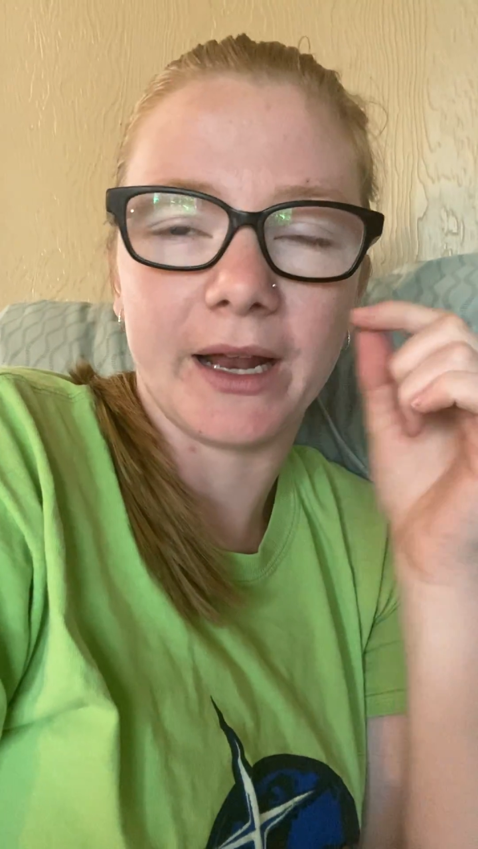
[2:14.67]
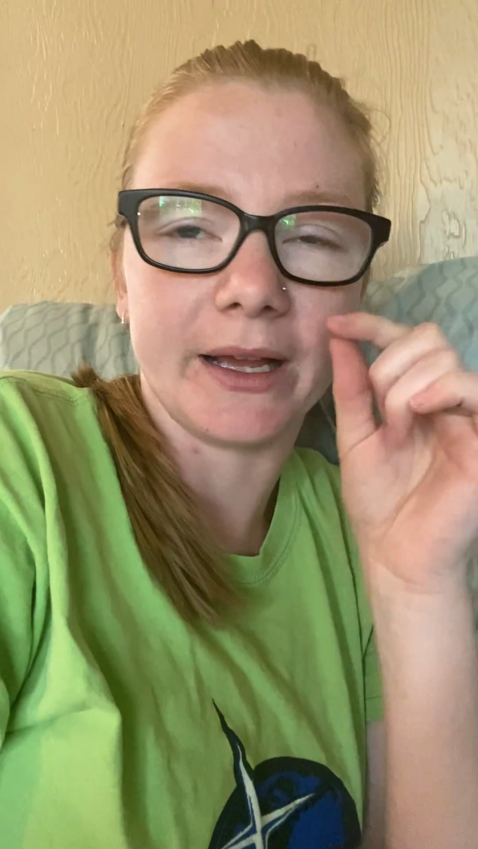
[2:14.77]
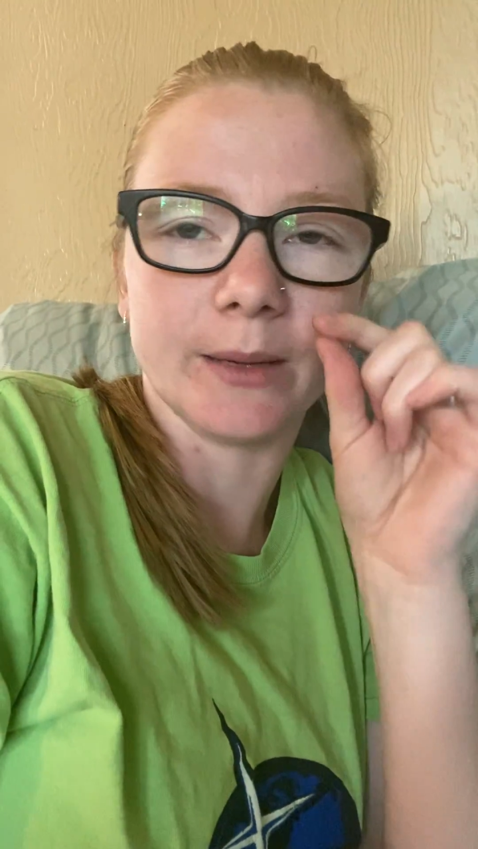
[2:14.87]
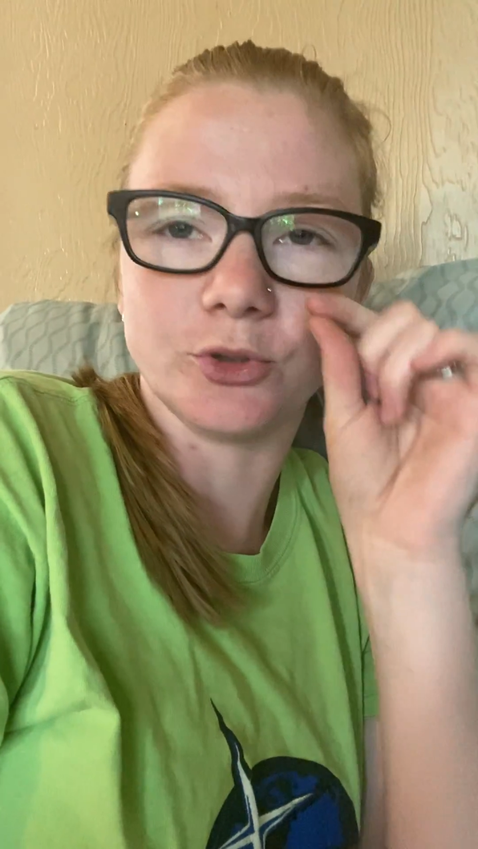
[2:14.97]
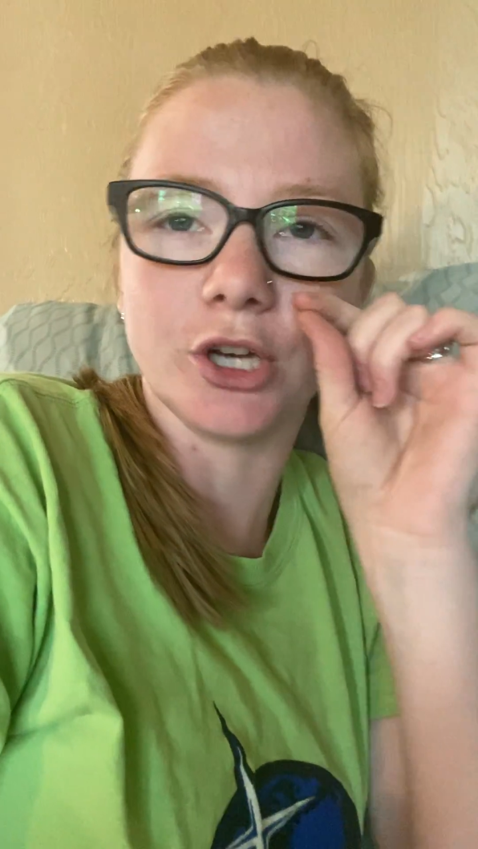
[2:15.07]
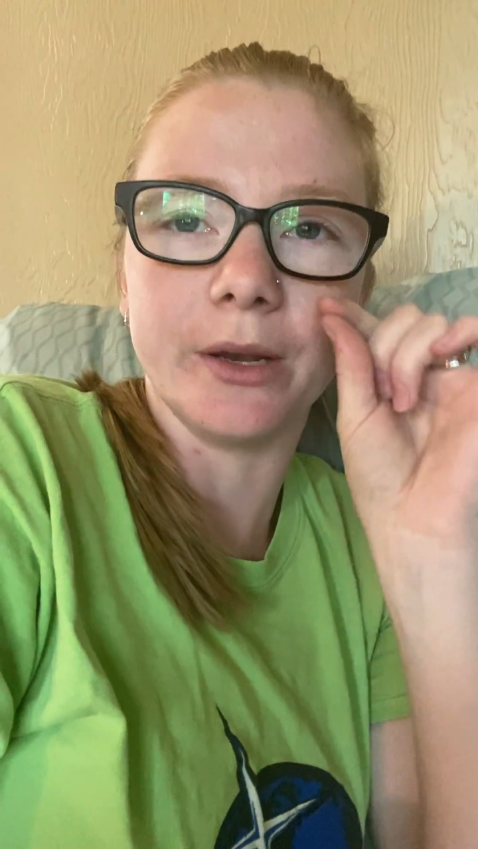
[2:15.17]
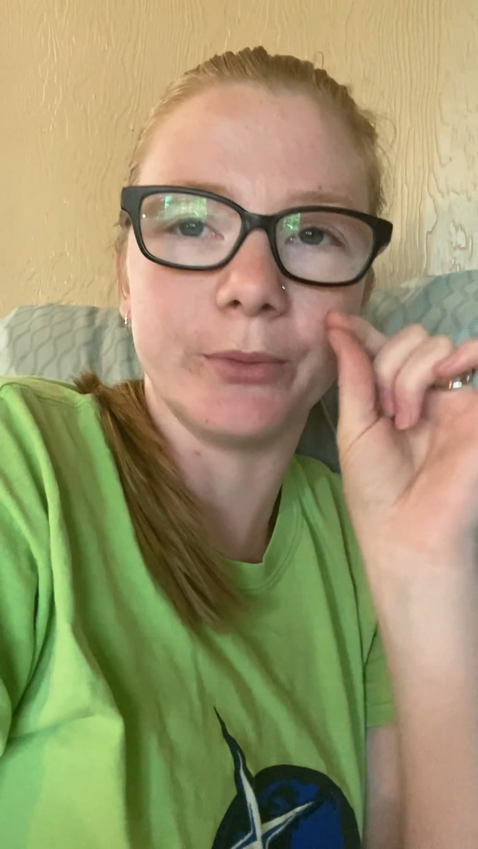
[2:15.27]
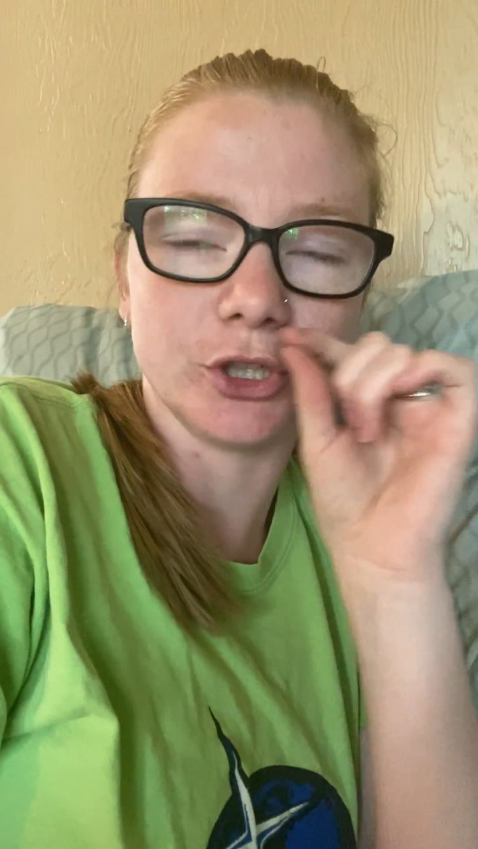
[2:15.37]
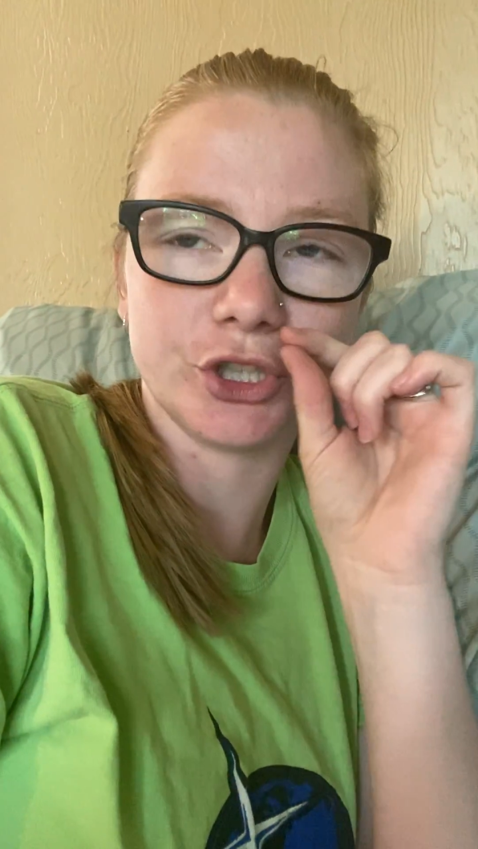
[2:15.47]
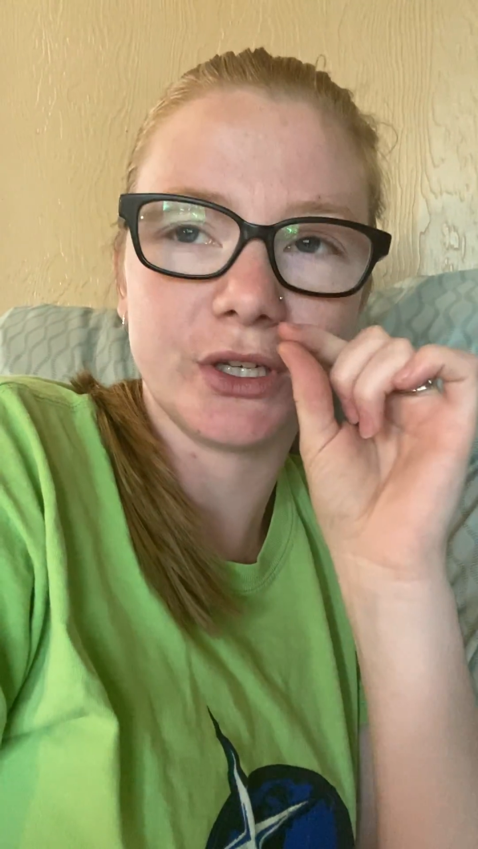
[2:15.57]
I kept trying to
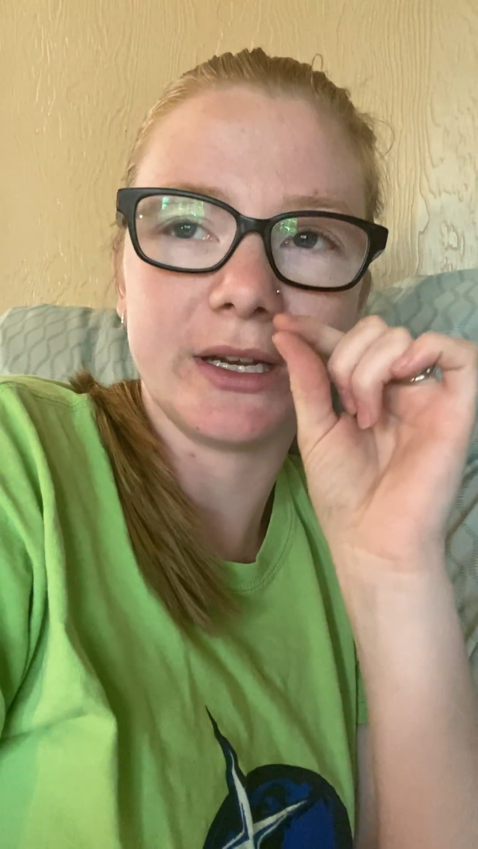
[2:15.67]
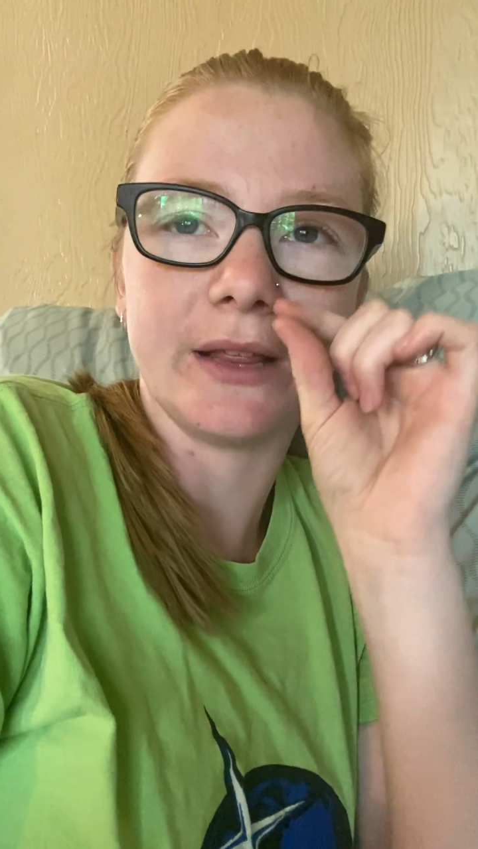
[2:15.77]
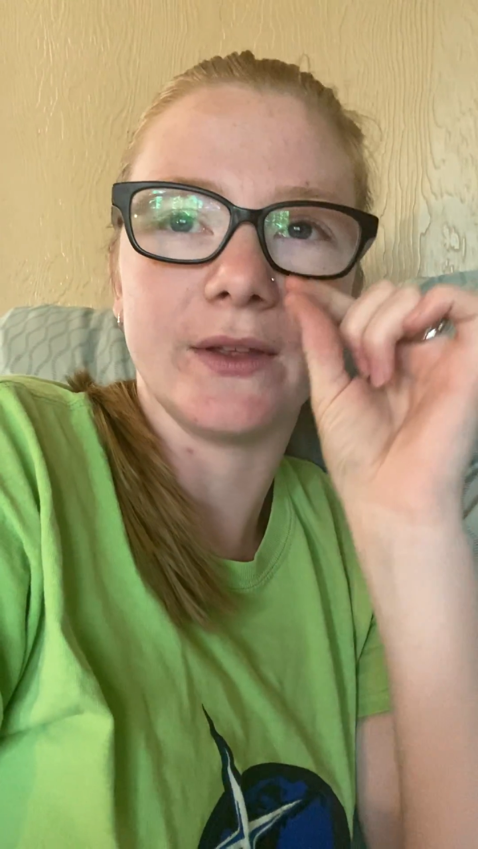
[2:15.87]
push it in and